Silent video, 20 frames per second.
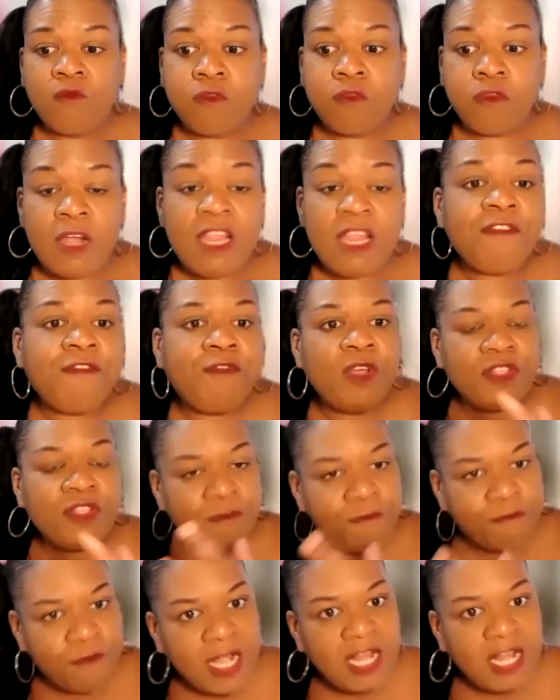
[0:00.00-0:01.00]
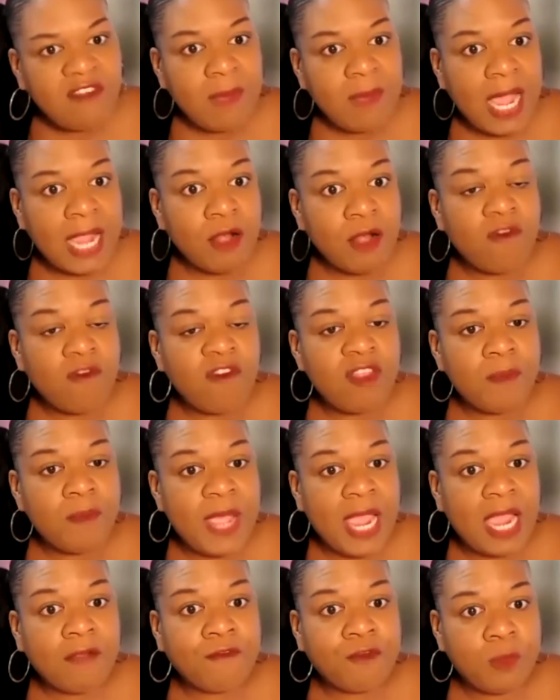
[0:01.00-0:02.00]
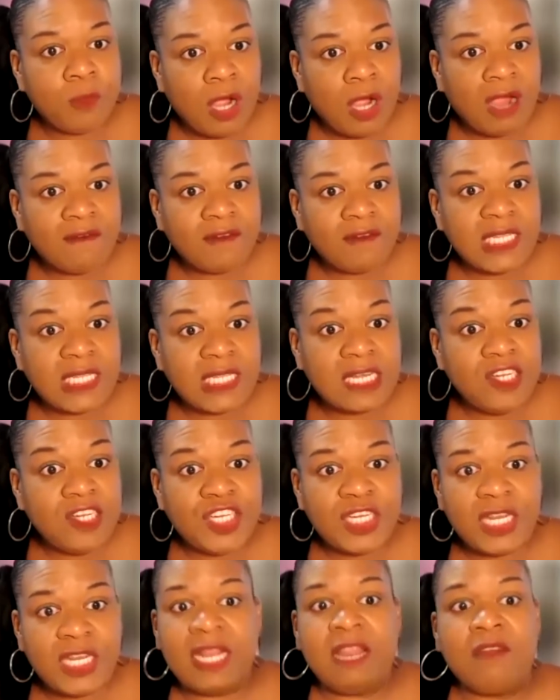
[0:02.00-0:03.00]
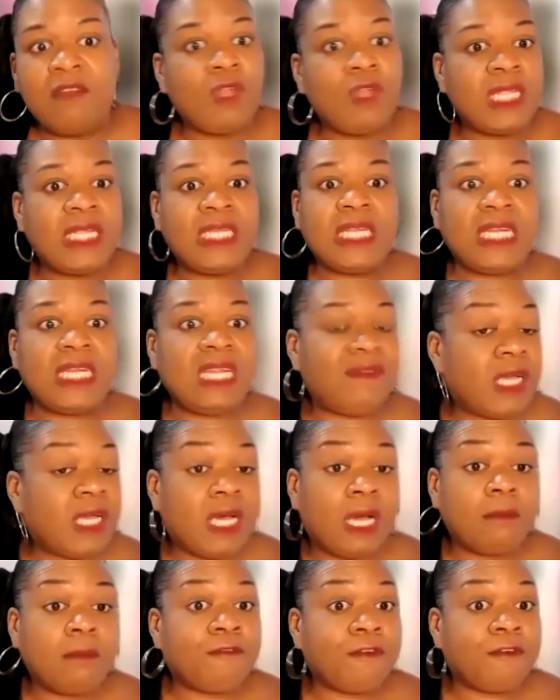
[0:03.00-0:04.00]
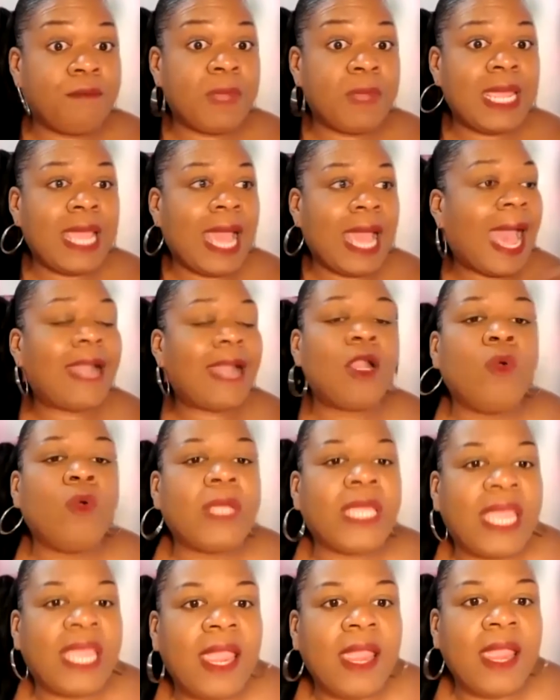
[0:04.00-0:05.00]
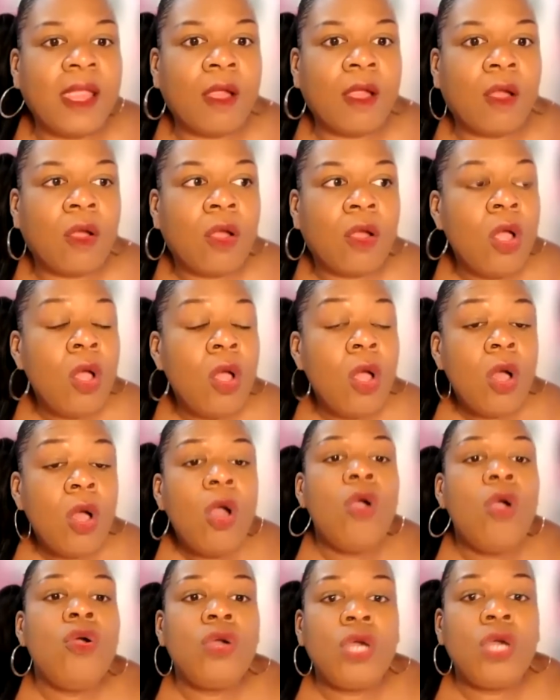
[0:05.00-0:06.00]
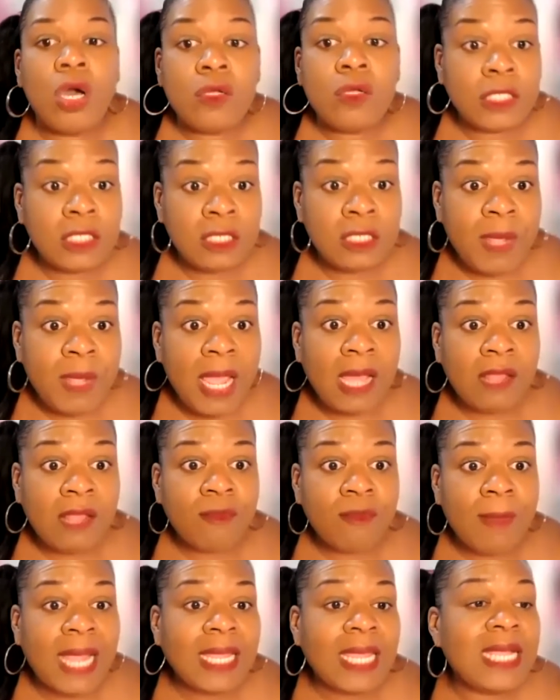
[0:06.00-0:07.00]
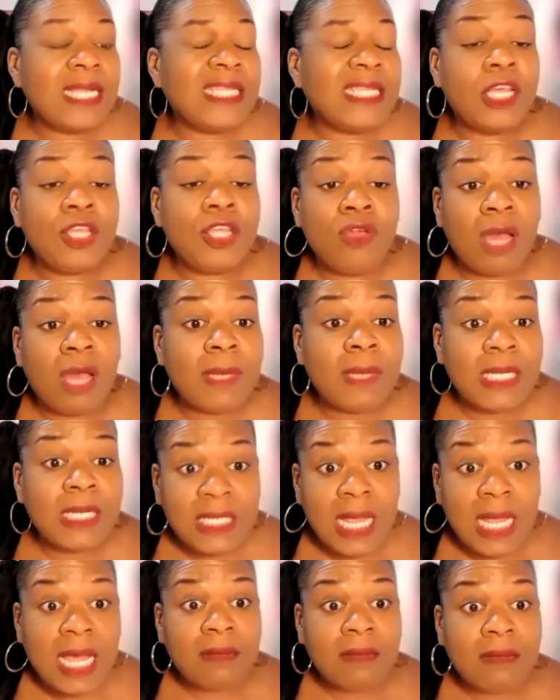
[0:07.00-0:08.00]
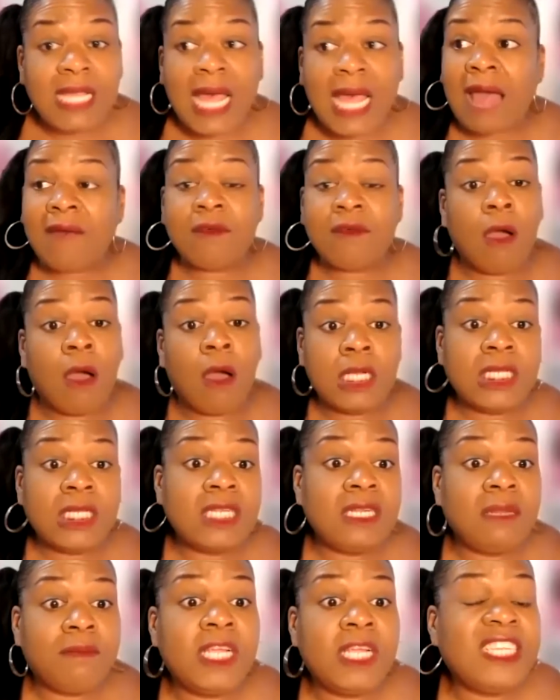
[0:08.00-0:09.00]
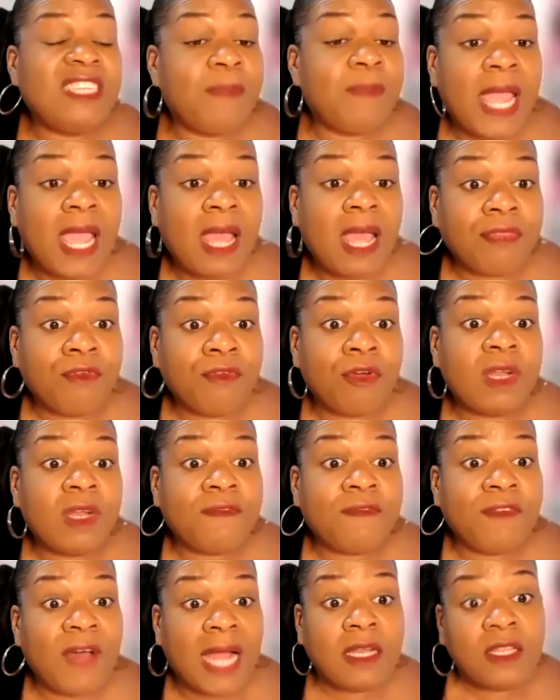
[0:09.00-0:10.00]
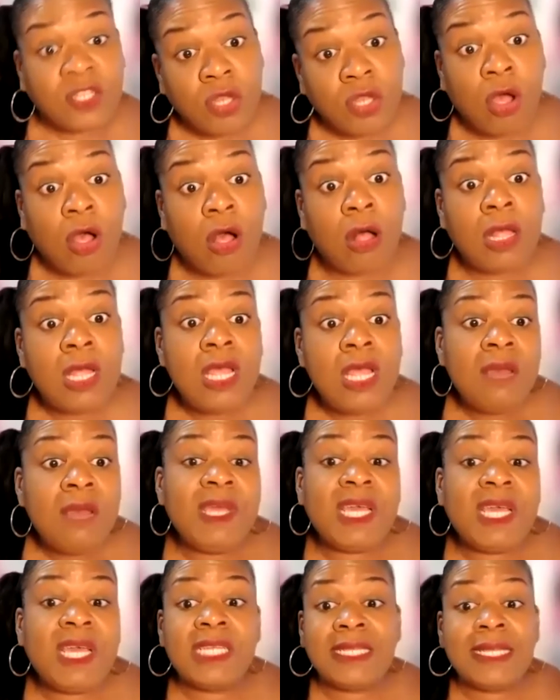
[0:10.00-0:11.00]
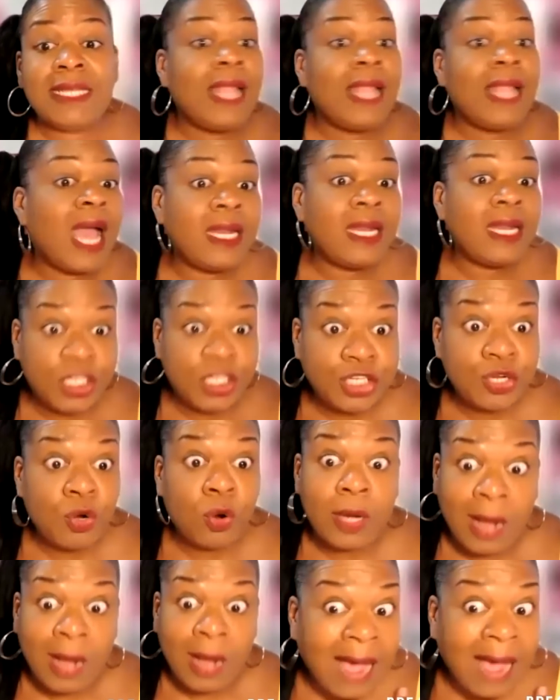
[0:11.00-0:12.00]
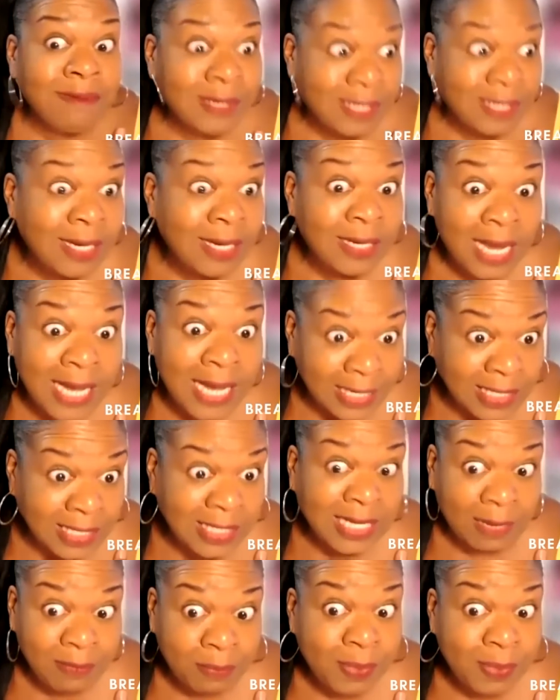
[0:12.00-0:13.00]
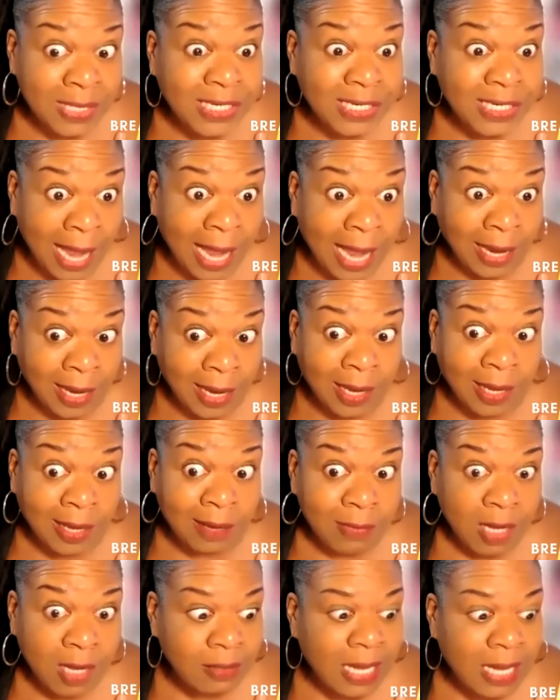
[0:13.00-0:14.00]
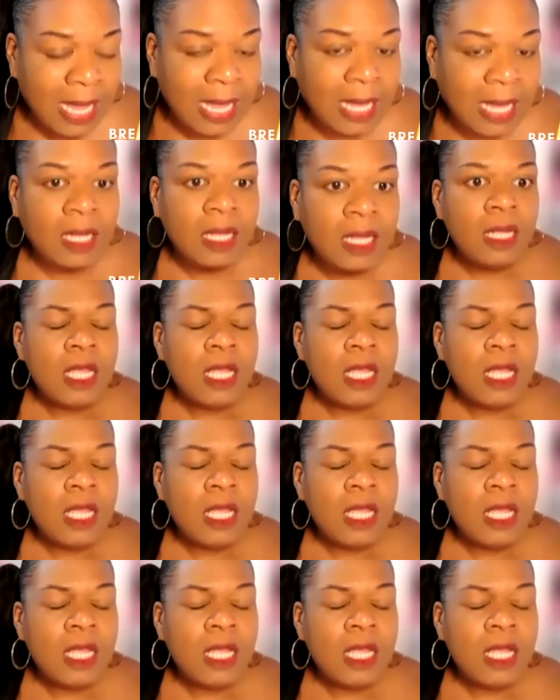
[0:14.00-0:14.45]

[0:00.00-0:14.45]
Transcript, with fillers: riff with a friend of mine over the bathroom conversation, and it really didn't even come from me. I don't care who goes to the bathroom. I can't tell you how many times I've gone into the men's bathroom to find a stall because the line is shorter. I've me done, too. That's the type of bitch I am. Okay.